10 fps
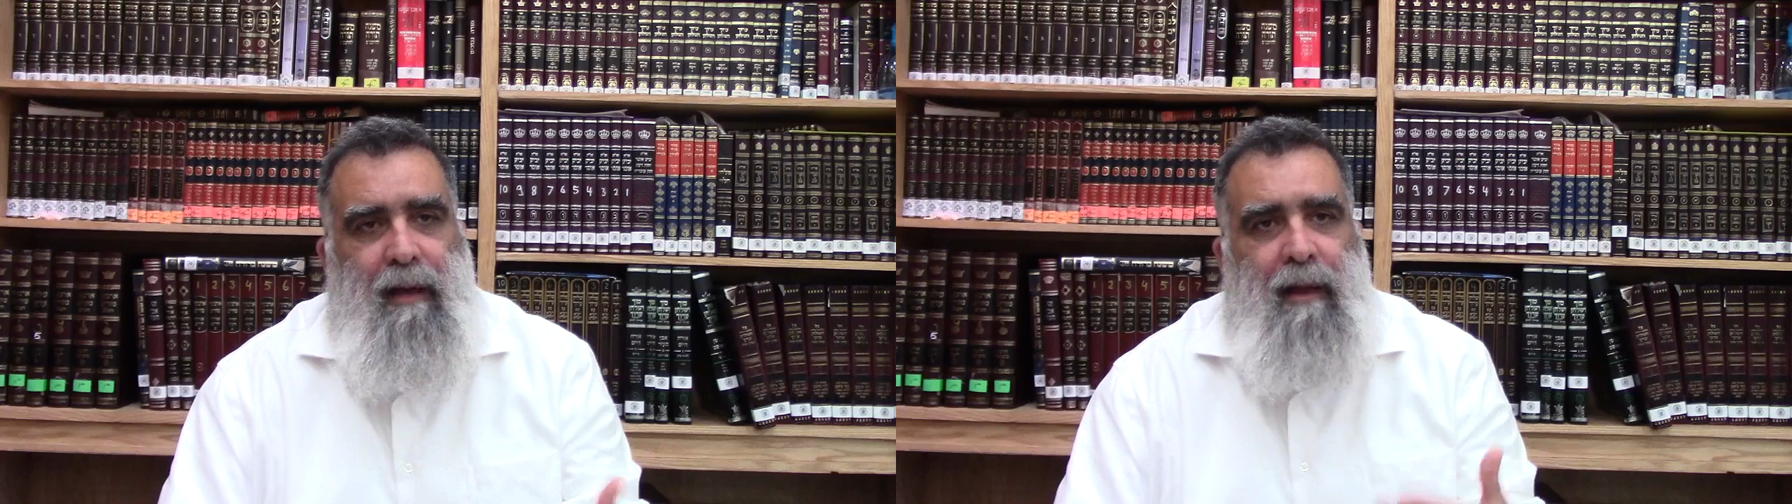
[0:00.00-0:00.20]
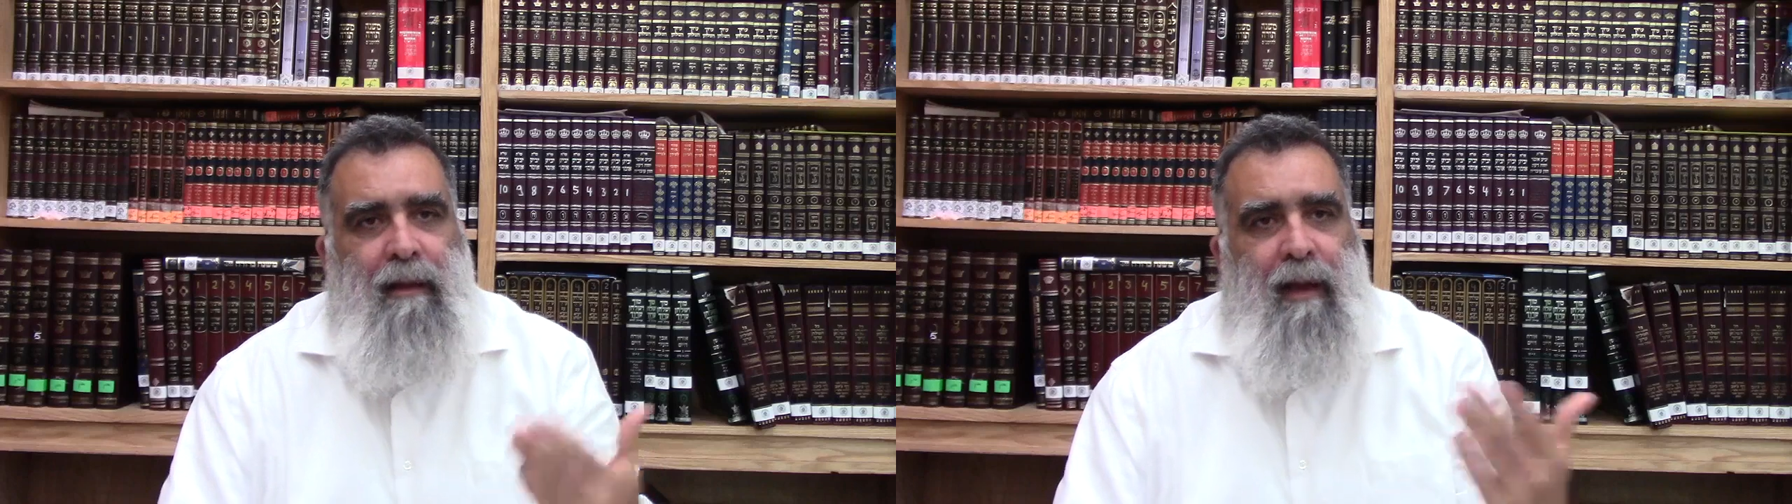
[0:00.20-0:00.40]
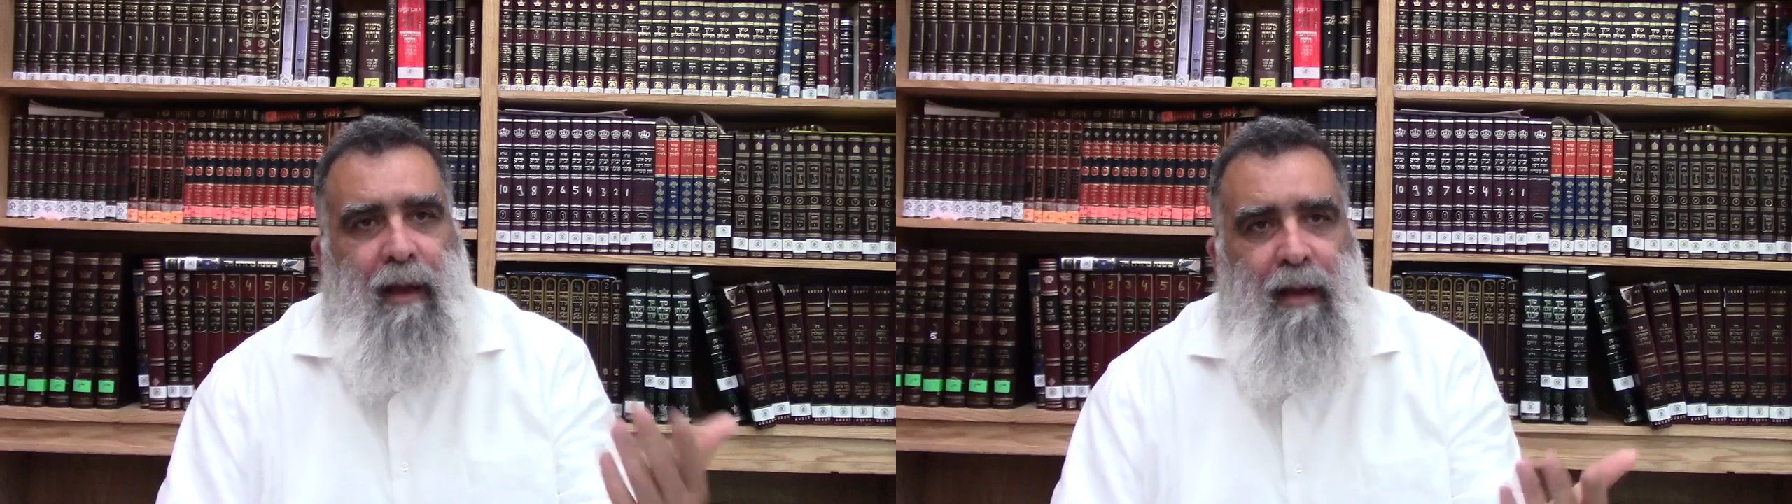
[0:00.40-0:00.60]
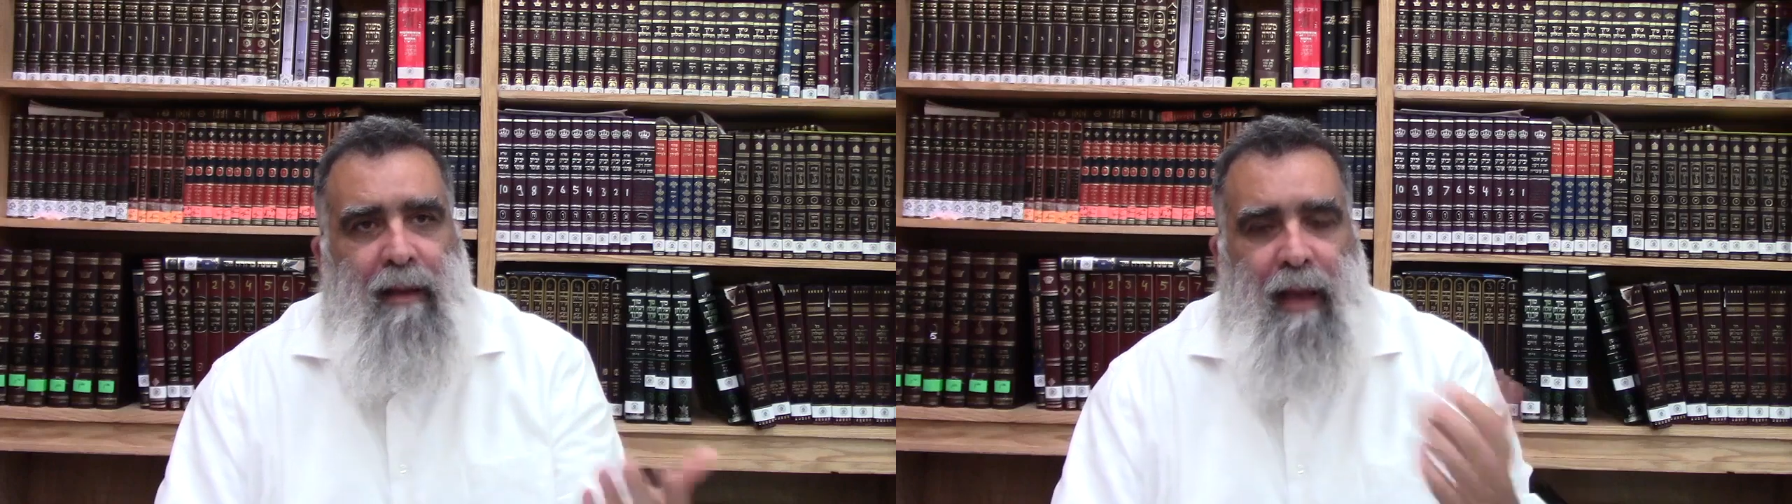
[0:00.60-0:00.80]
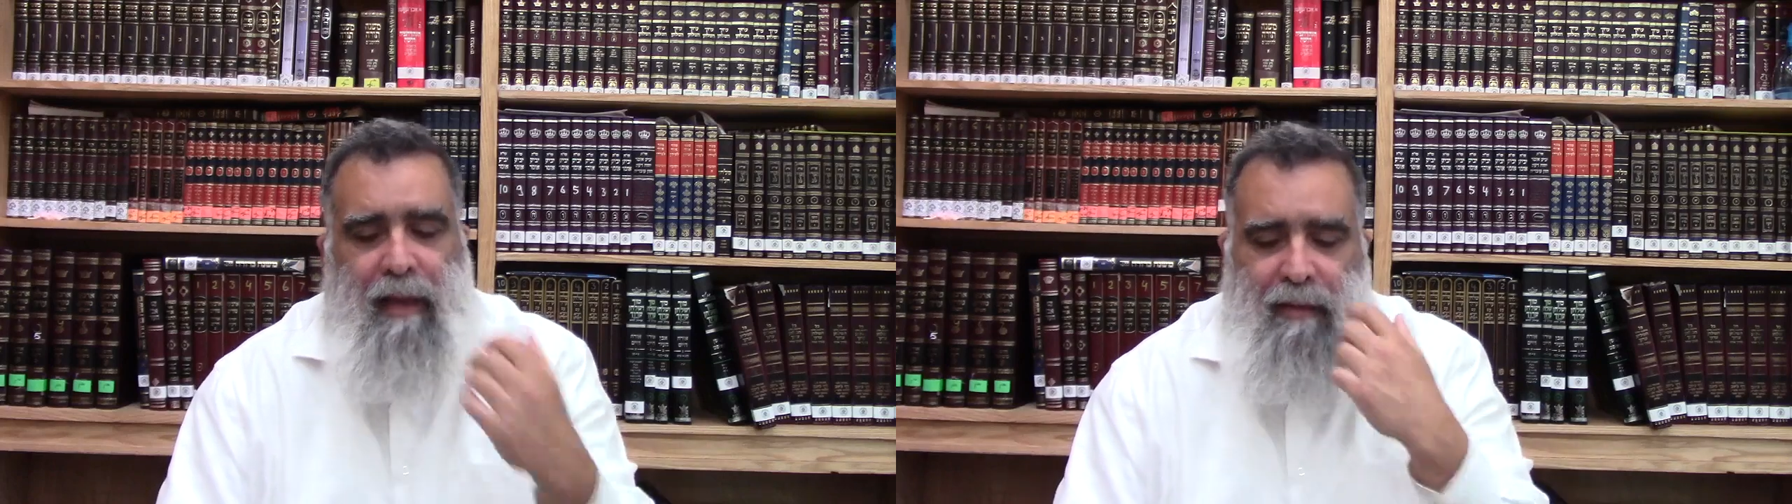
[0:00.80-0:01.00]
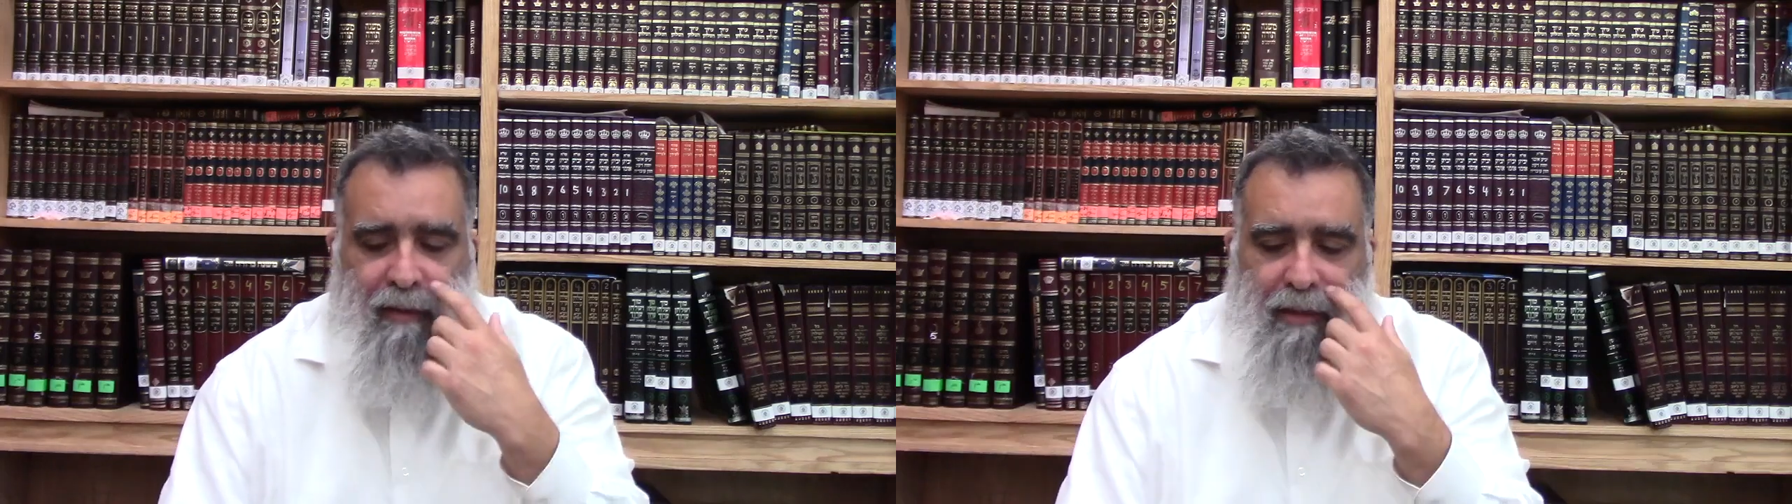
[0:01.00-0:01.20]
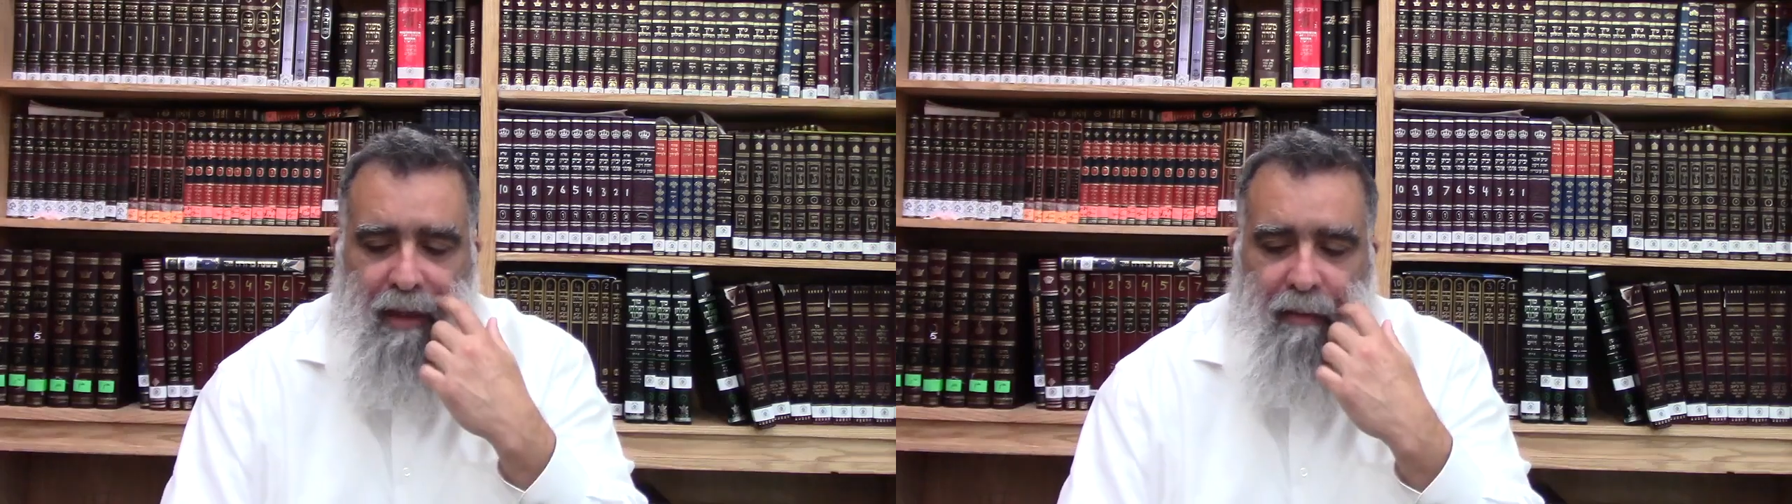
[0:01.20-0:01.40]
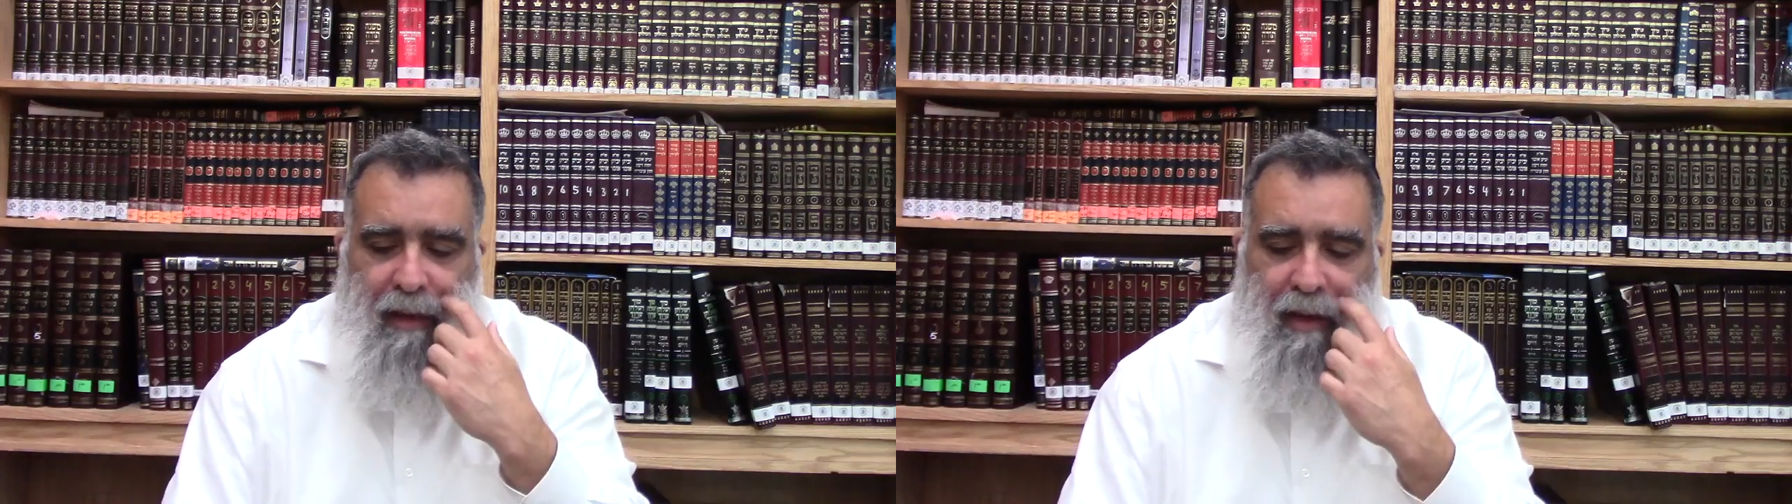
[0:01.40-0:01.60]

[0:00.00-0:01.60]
in the hands of Hashem.